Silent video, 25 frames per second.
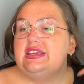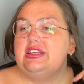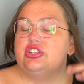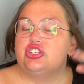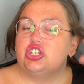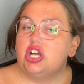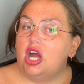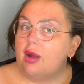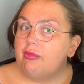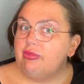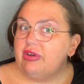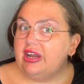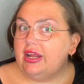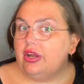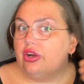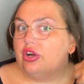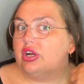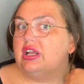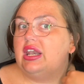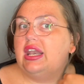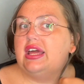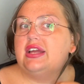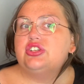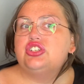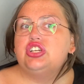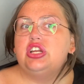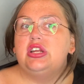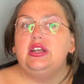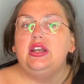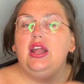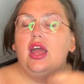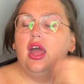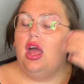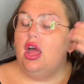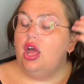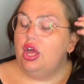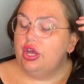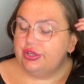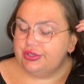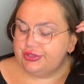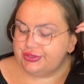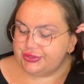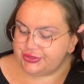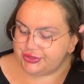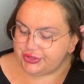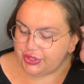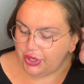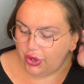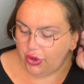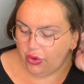Jawbreaker collection.
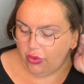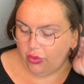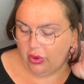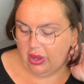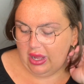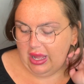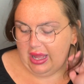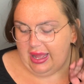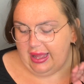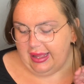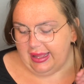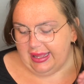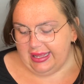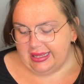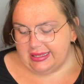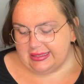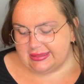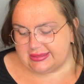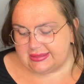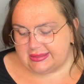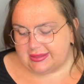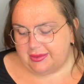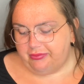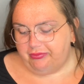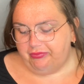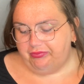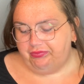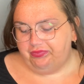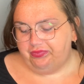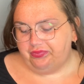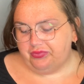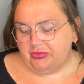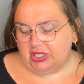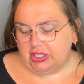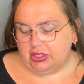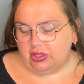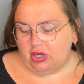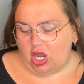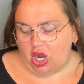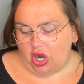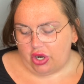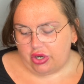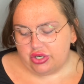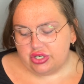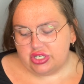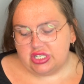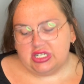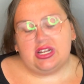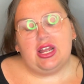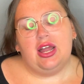So it's
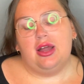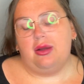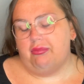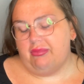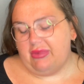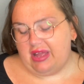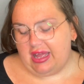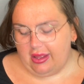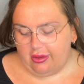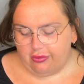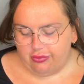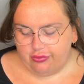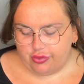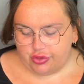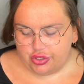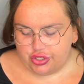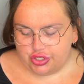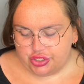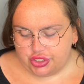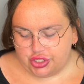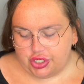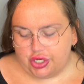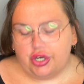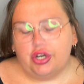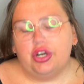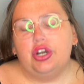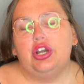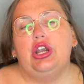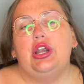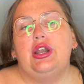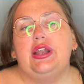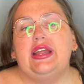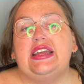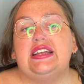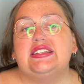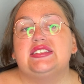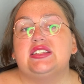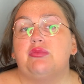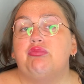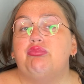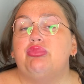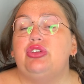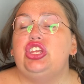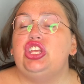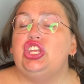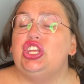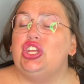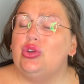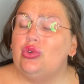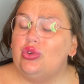harder to come by for sure. It's a
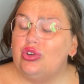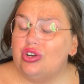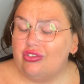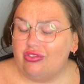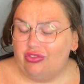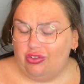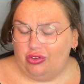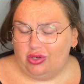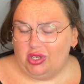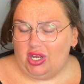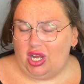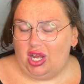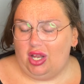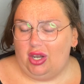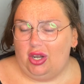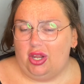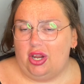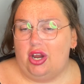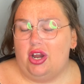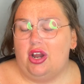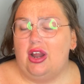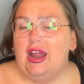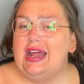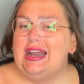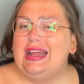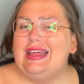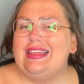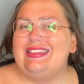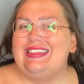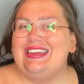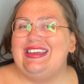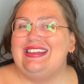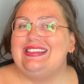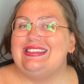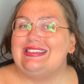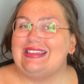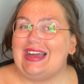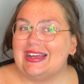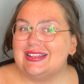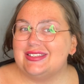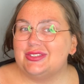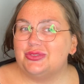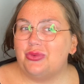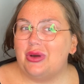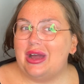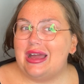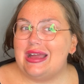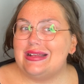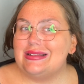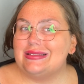beautiful color, and I think that's
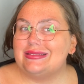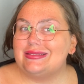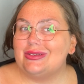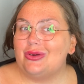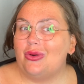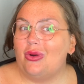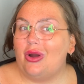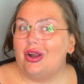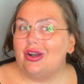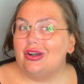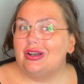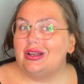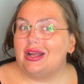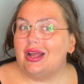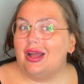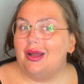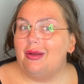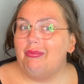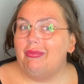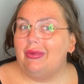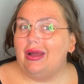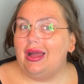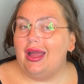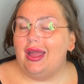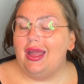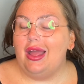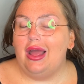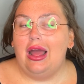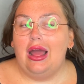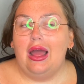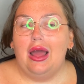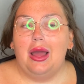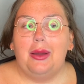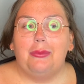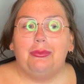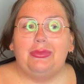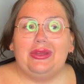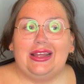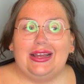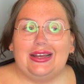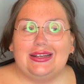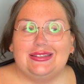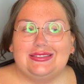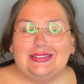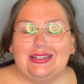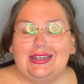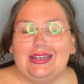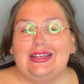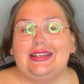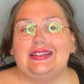why it's so hard to come by,
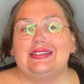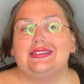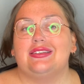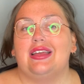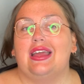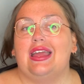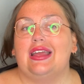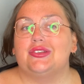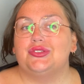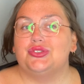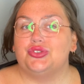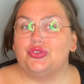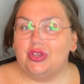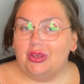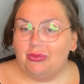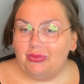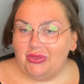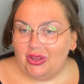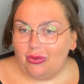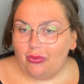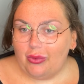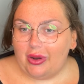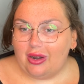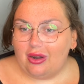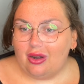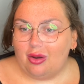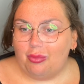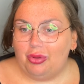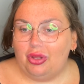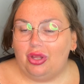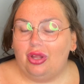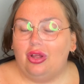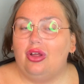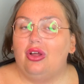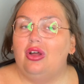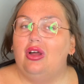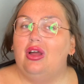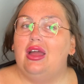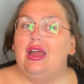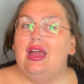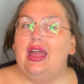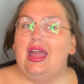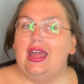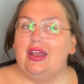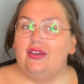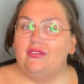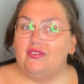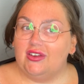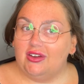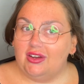because it is extremely wearable
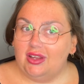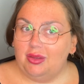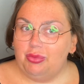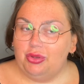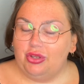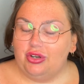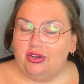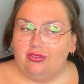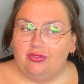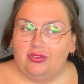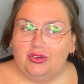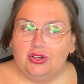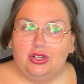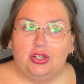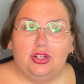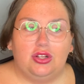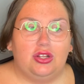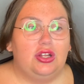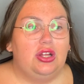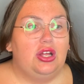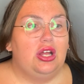and very beautiful.